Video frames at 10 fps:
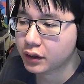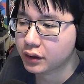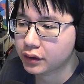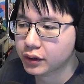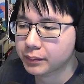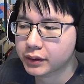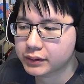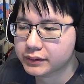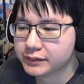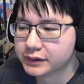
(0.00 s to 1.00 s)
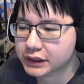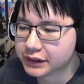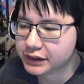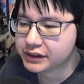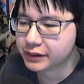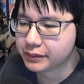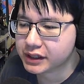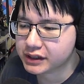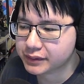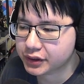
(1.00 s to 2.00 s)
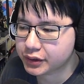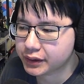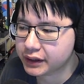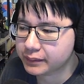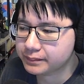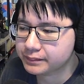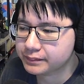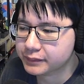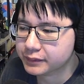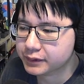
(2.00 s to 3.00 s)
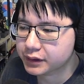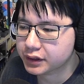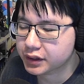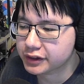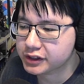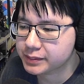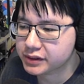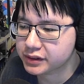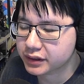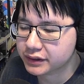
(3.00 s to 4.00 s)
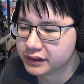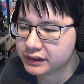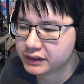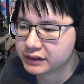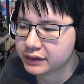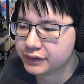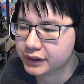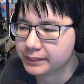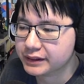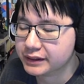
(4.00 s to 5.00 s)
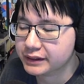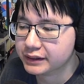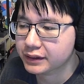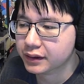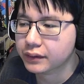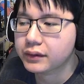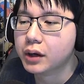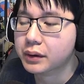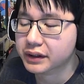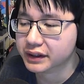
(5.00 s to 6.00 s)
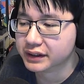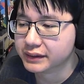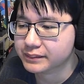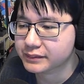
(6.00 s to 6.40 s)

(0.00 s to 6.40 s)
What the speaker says: The Moon, Sirius, and WASP 128. Current spatial coordinates confirmed. Doll 1 here.